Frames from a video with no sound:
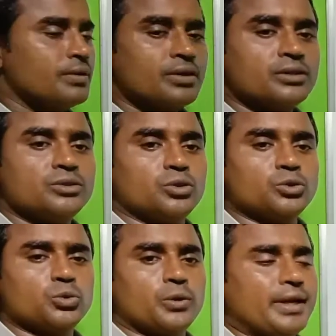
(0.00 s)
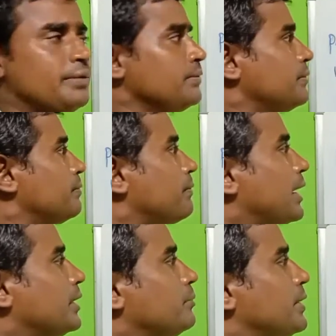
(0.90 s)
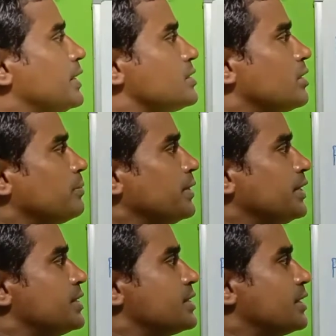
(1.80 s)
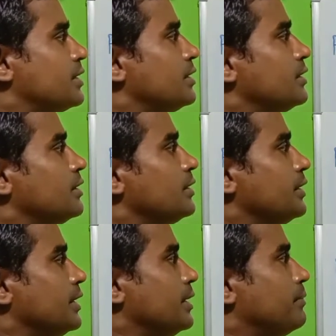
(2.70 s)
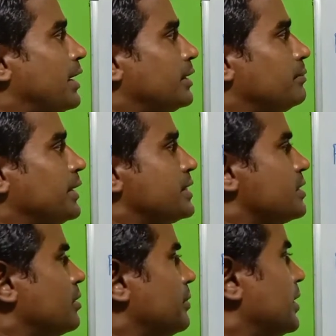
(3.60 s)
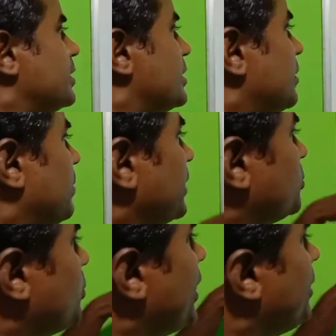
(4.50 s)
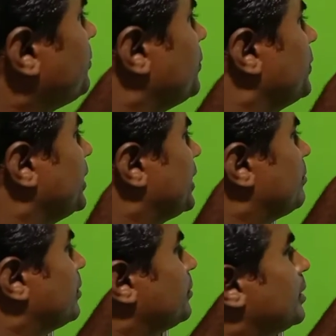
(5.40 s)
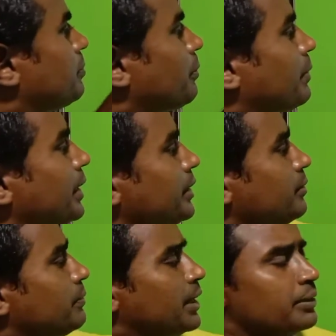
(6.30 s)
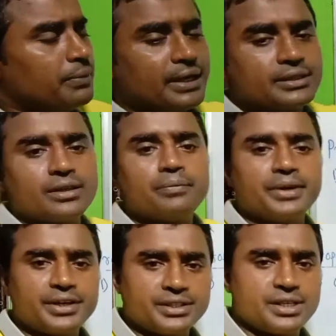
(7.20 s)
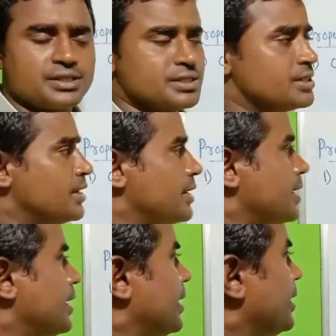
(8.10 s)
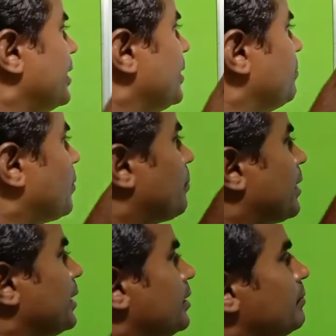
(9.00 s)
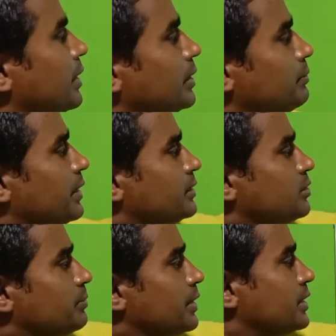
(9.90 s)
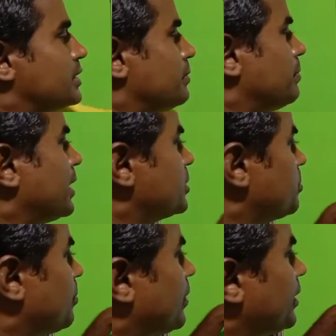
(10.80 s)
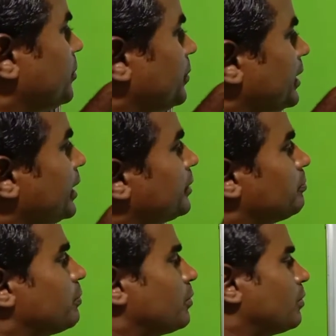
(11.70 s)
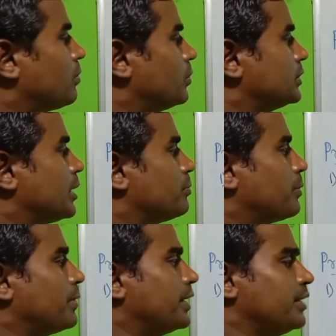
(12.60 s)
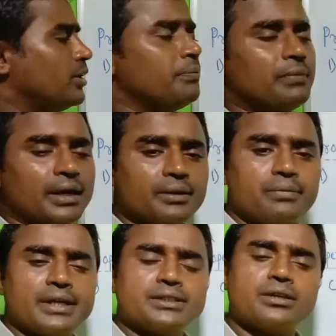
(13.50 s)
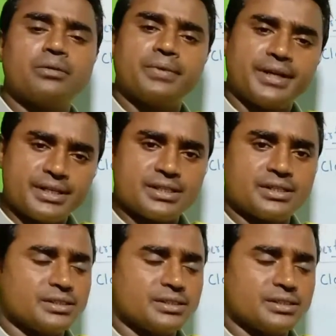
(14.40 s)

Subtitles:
So student, multiplication of integer. In multiplication of integer, first we have to read about the property of multiplication of integers. In property of multiplication of integer, first property we get closure property of multiplication of integers.